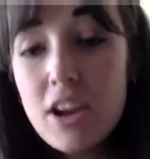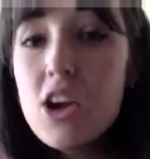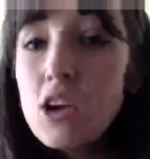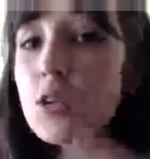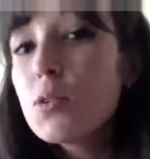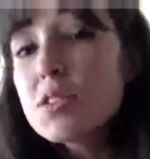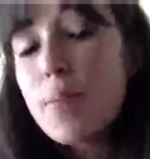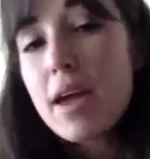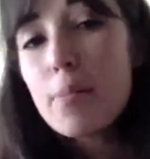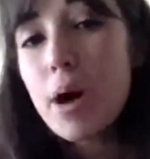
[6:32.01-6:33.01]
You can also
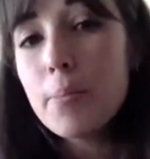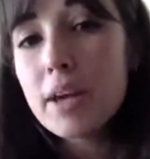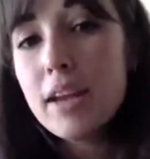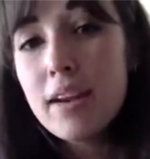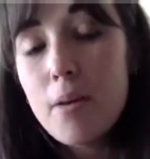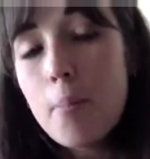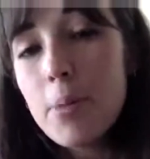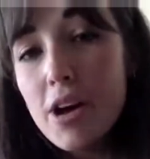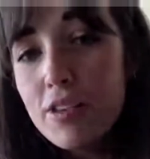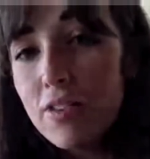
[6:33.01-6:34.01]
make a pumpkin
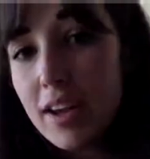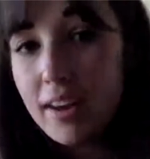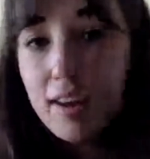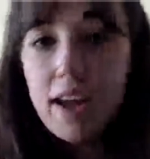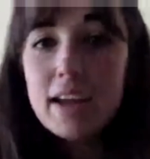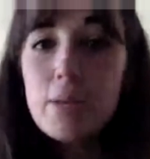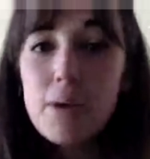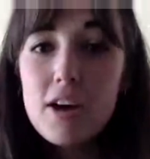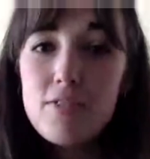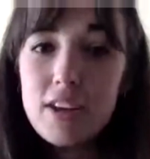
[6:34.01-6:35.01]
bird feeder, hanging
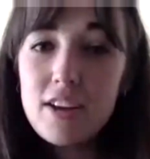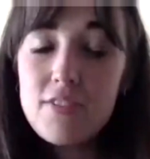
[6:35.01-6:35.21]
bird feeder.